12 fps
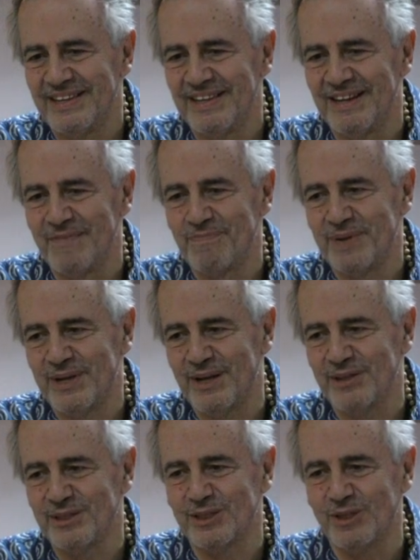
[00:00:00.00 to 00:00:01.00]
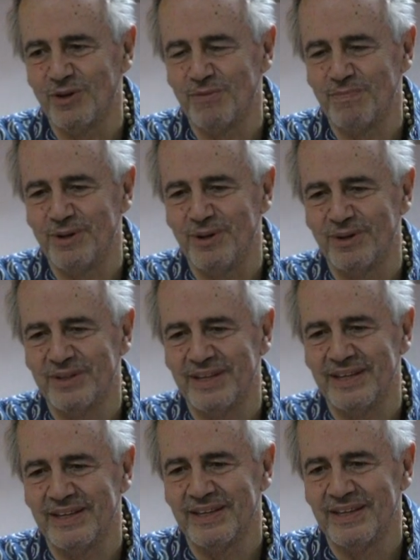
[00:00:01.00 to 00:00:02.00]
um, because it's going beyond
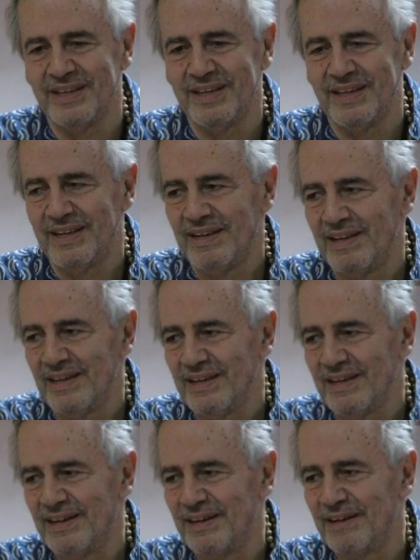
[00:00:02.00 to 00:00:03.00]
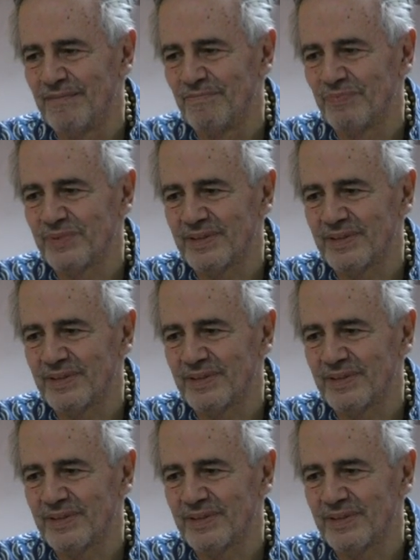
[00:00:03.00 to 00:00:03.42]
that. Um,